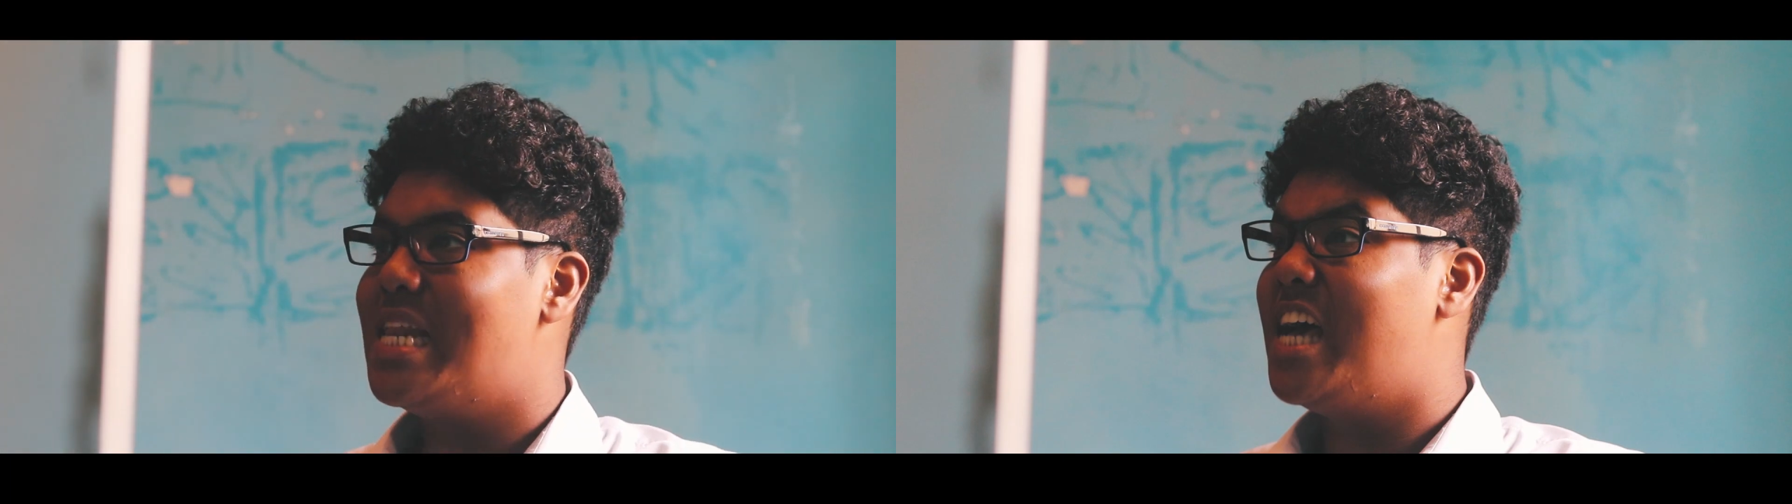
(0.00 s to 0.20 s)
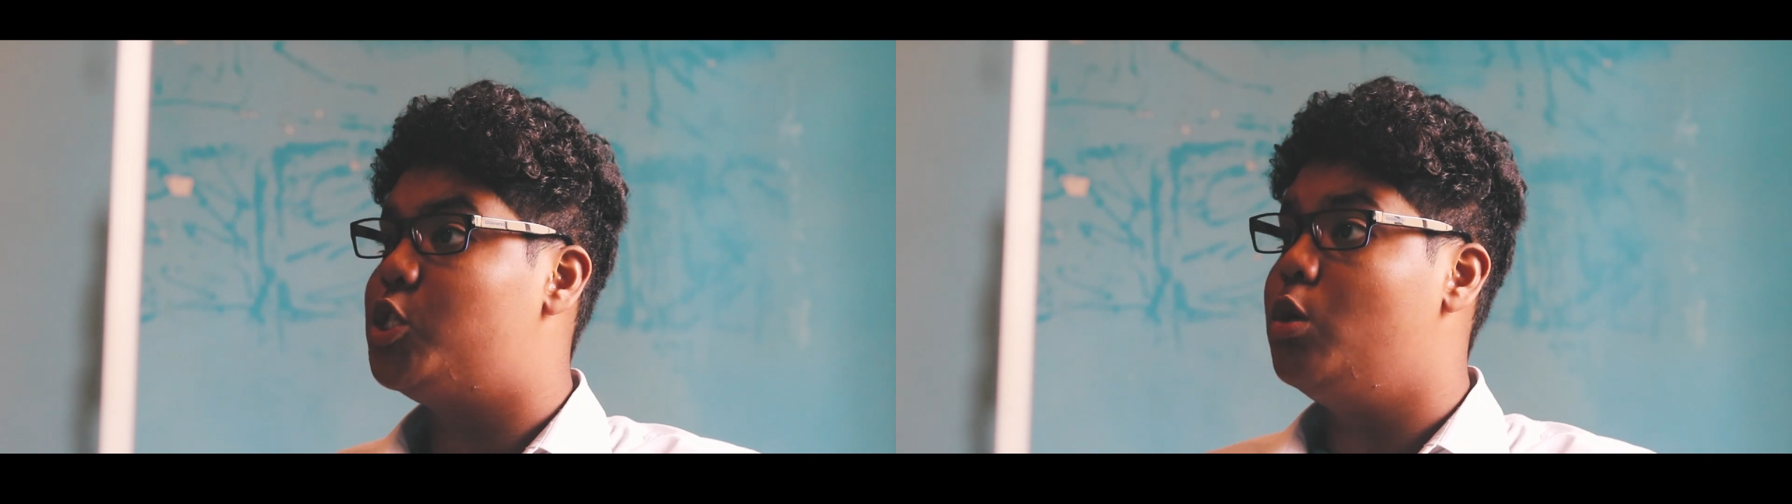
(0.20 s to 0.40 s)

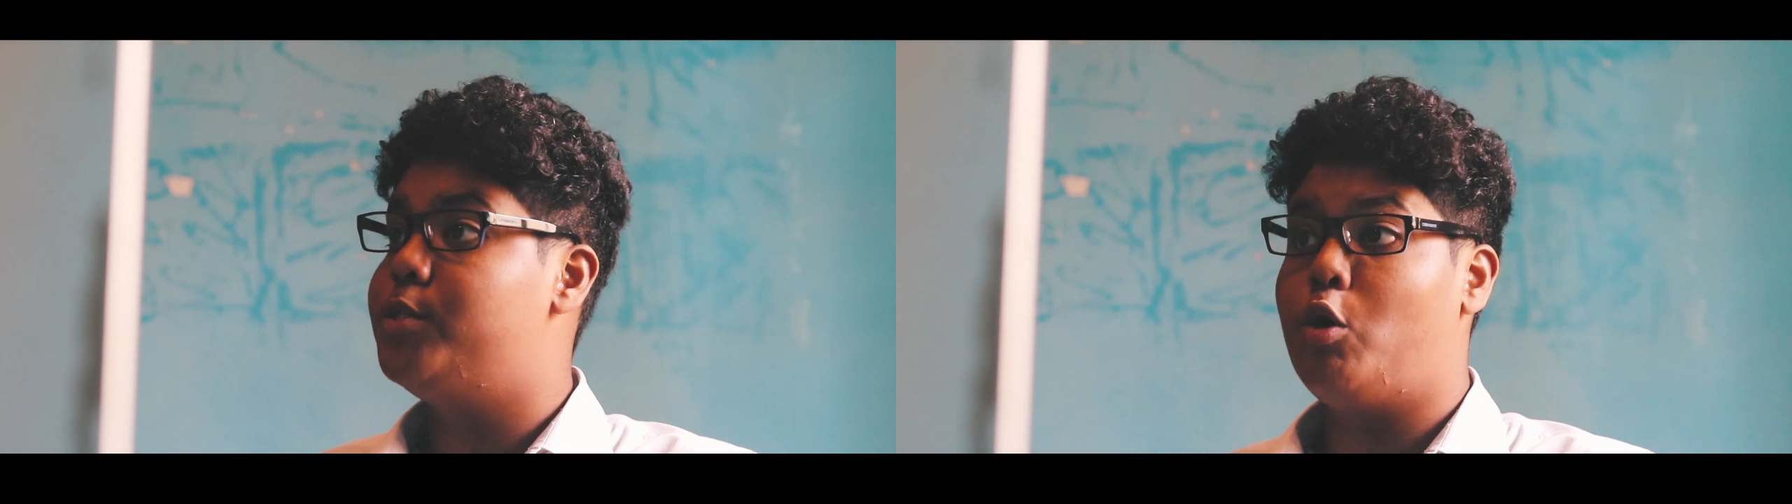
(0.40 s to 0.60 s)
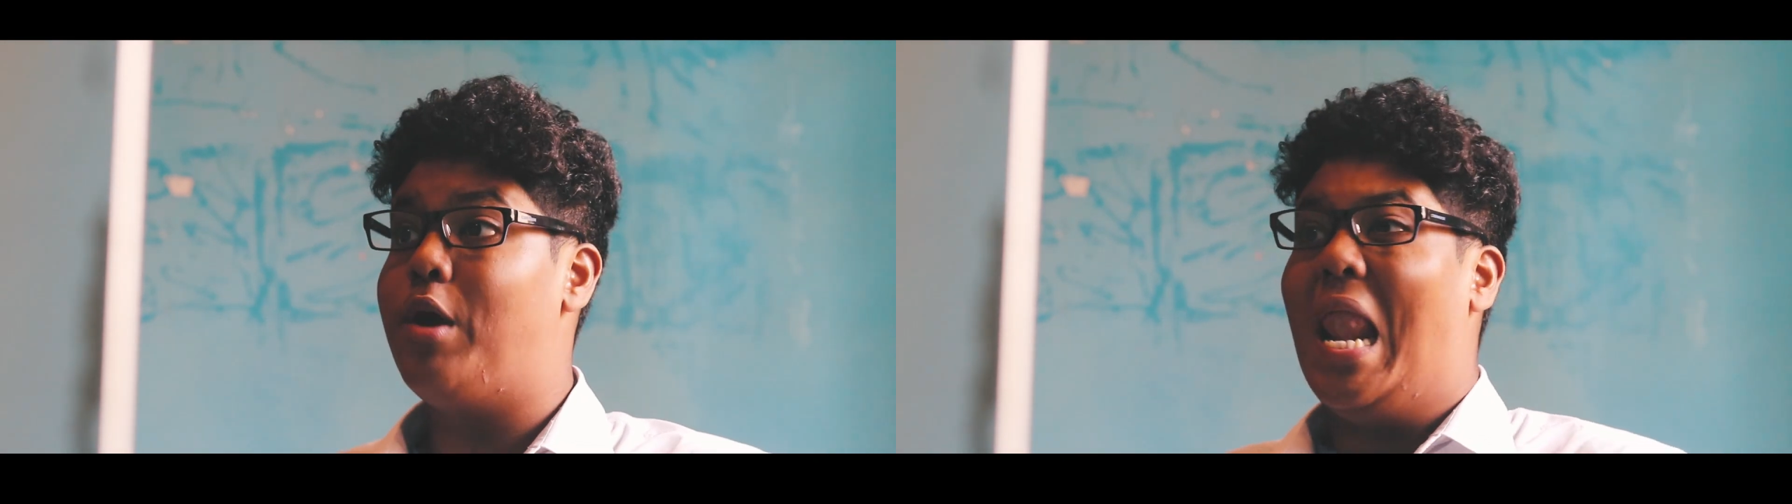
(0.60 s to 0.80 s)
classroom
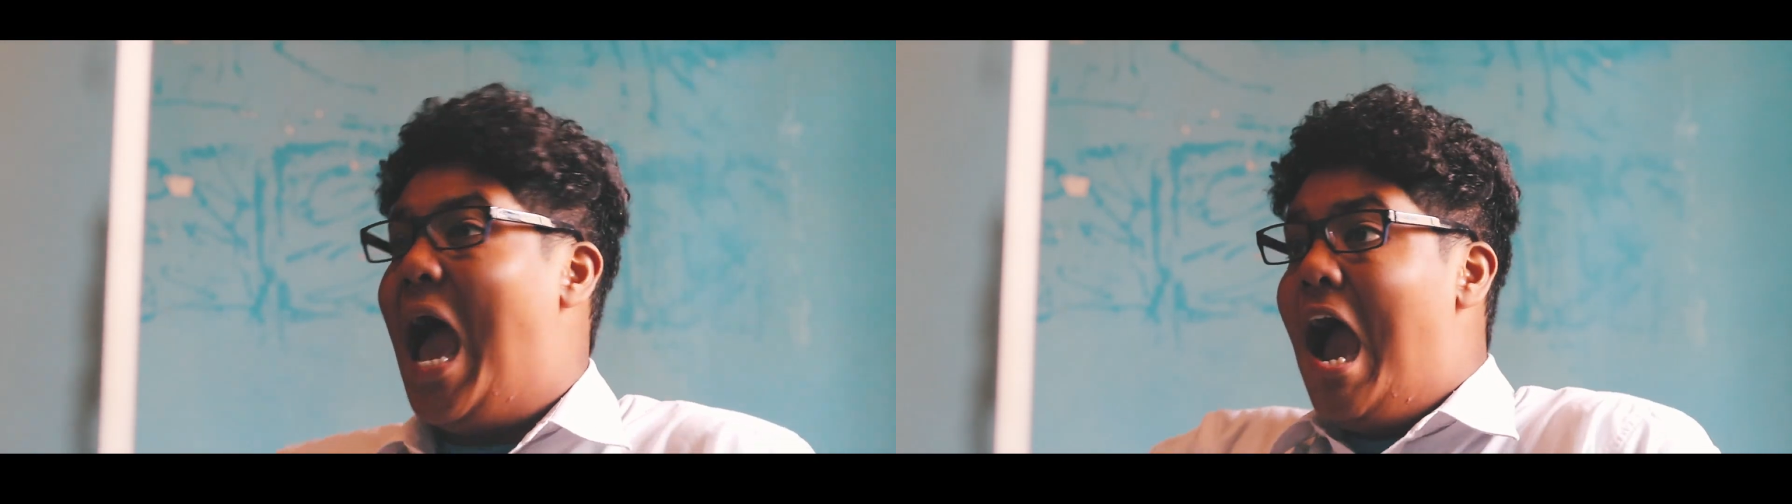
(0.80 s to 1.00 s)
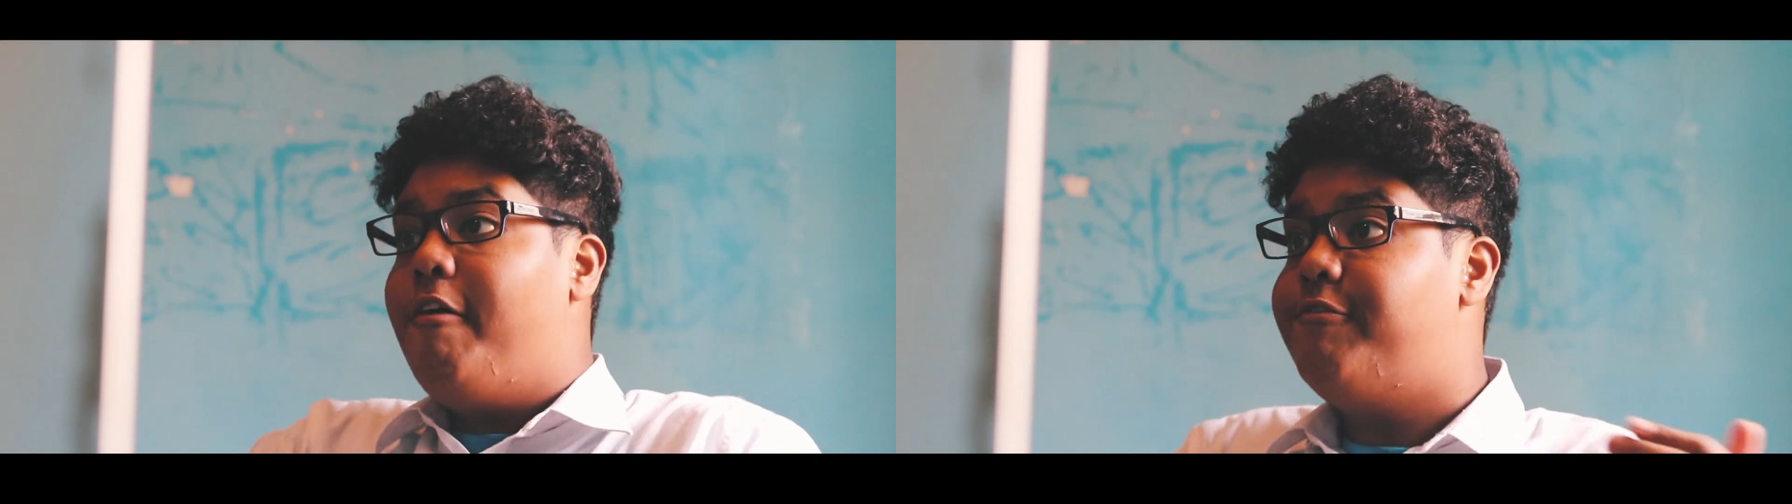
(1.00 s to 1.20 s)
so you'll
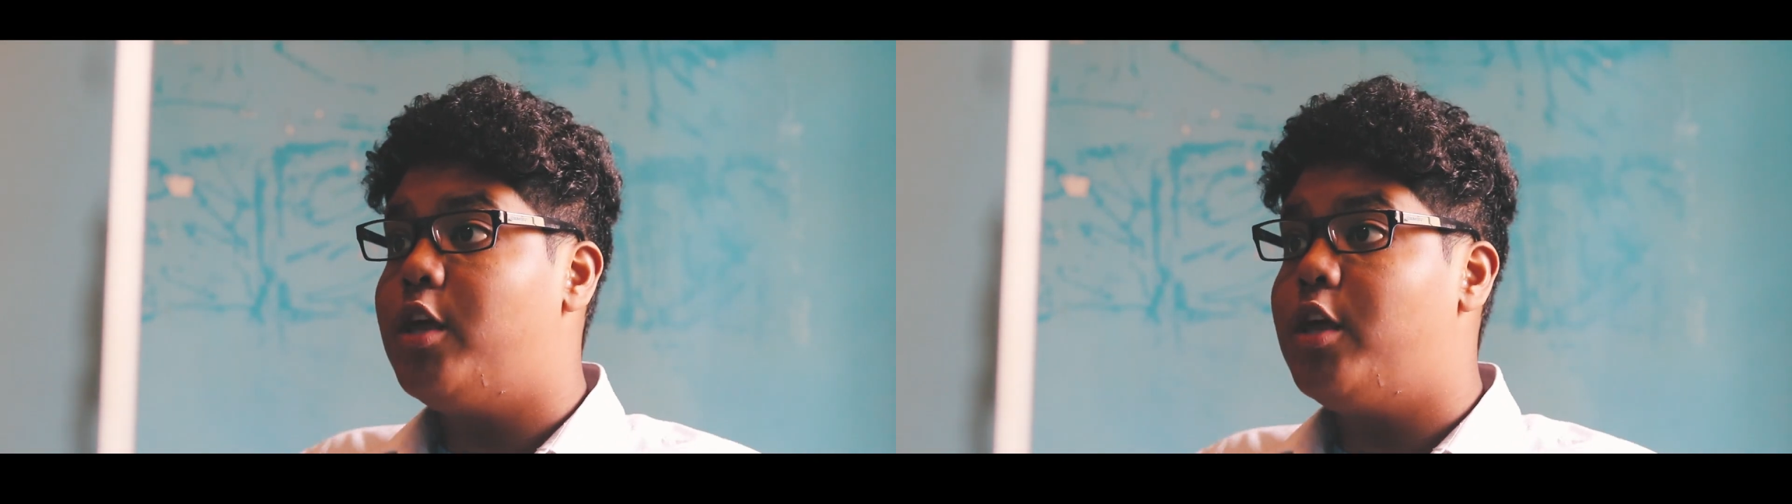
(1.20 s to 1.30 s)
have